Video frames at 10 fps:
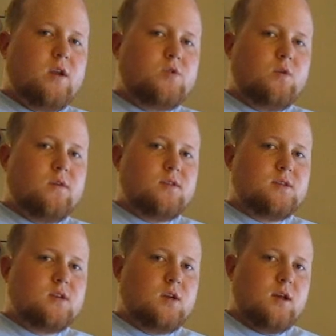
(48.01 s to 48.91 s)
Each one of
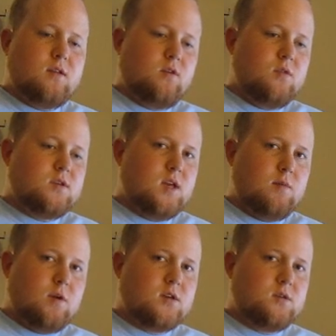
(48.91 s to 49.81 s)
us is going to do the
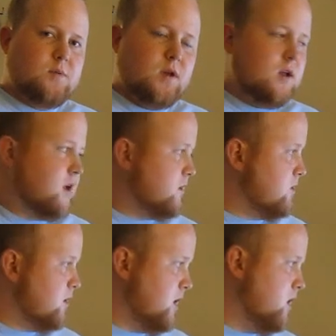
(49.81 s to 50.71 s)
same recipe. I
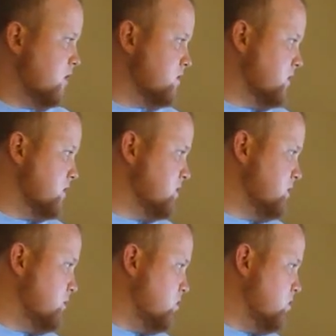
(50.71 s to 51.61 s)
have it right here. It's very
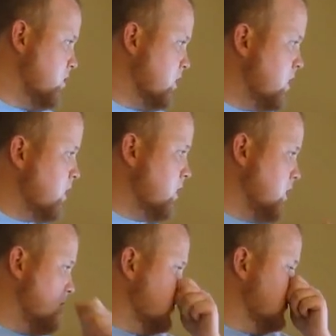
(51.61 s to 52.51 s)
simple
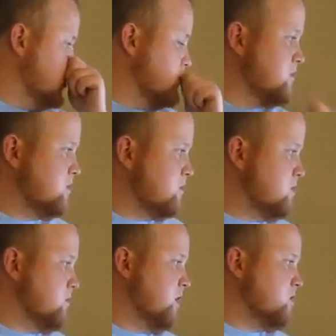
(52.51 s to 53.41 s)

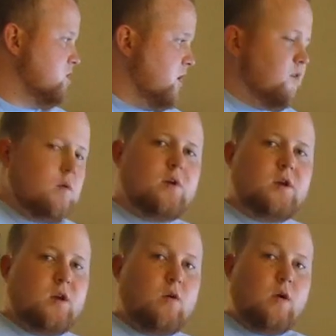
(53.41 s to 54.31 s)
to make sure everyone
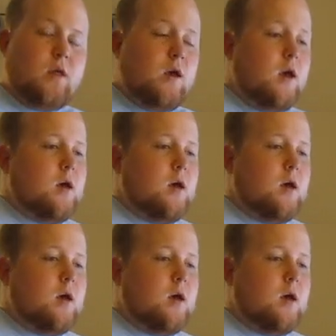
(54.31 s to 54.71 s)
can do it.